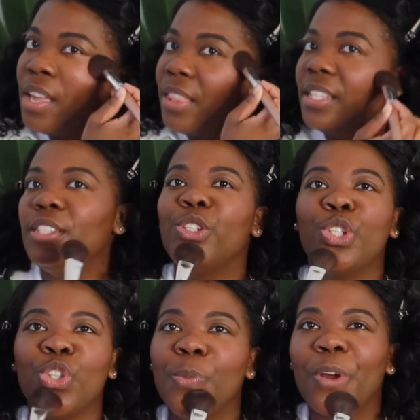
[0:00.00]
this is
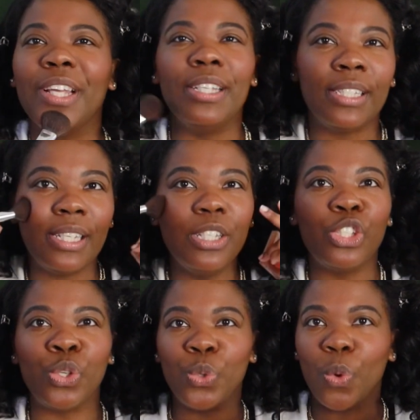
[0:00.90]
just super easy
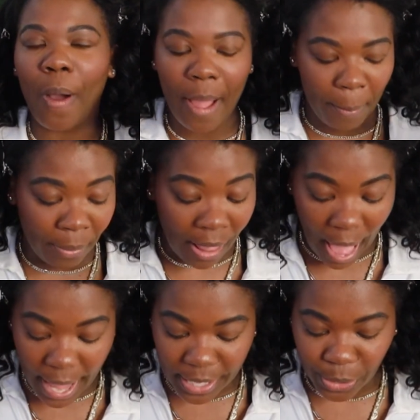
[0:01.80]
to
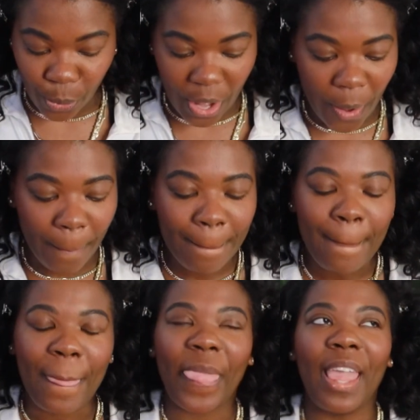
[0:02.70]
apply as well,
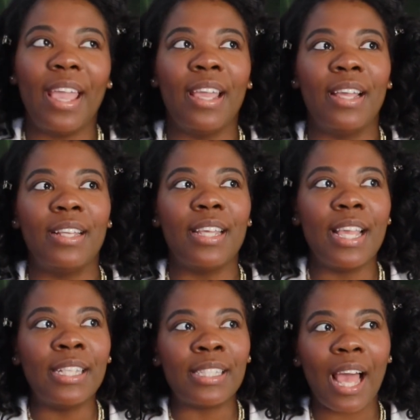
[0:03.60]
and
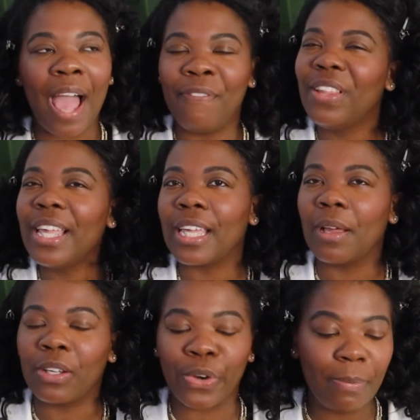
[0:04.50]
I feel
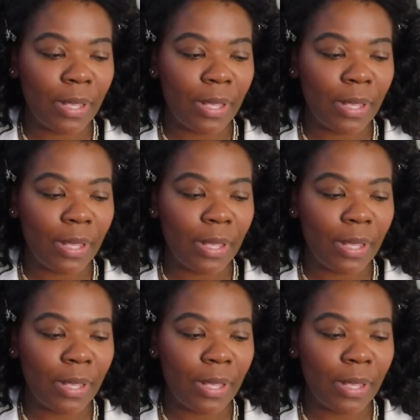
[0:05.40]
like cream